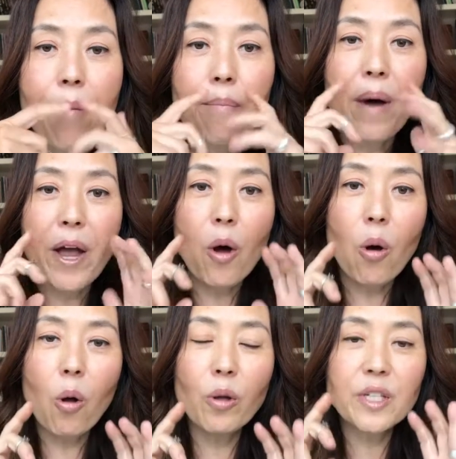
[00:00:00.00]
By
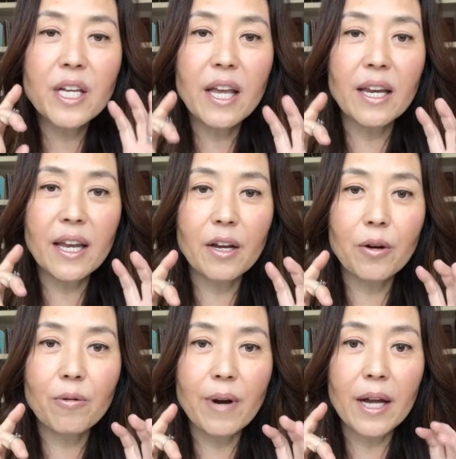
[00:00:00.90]
holding it
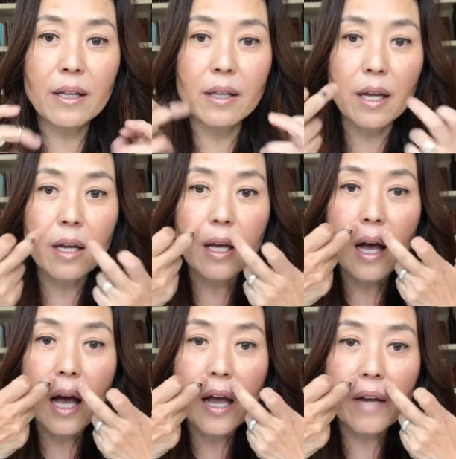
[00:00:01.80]
incorrectly,
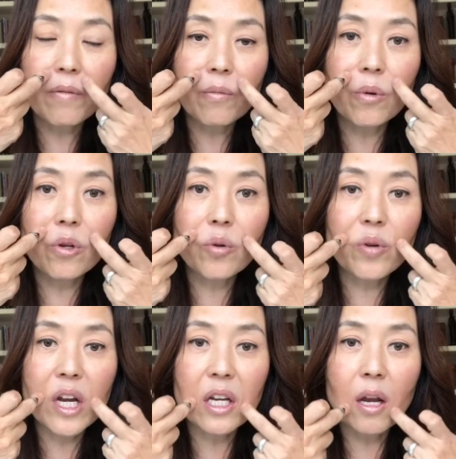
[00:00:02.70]
I will
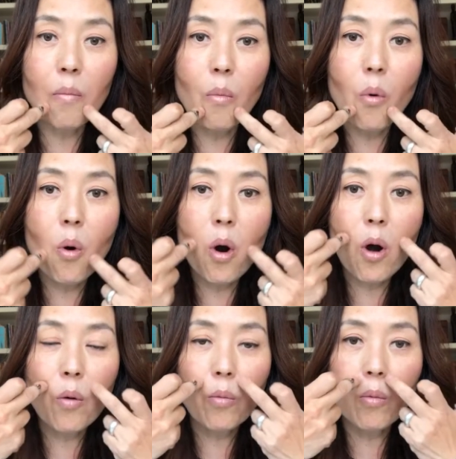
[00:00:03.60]
create
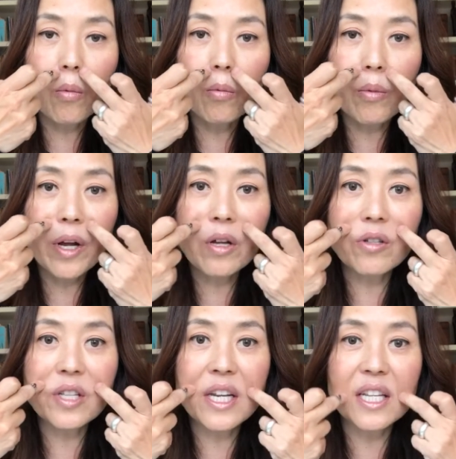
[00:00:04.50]
more
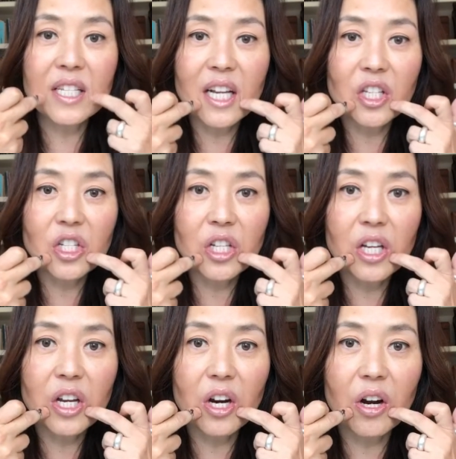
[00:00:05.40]
wrinkles and
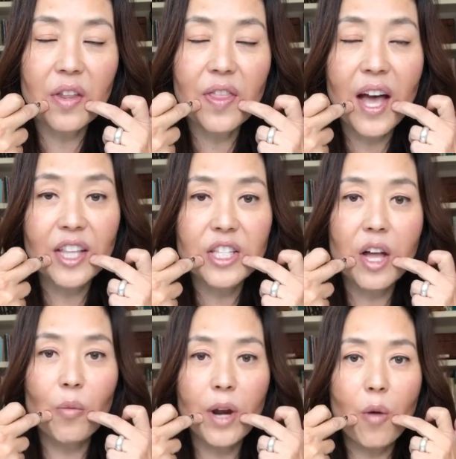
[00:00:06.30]
indention here and that's
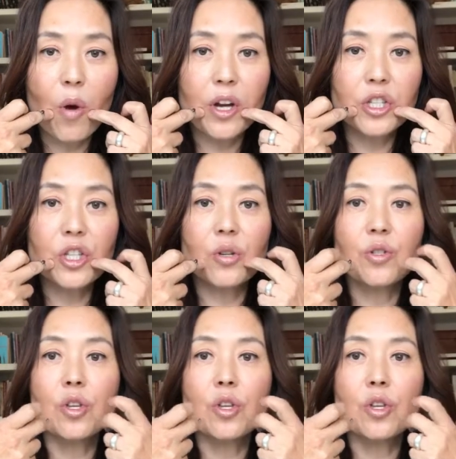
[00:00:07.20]
not what I want to do.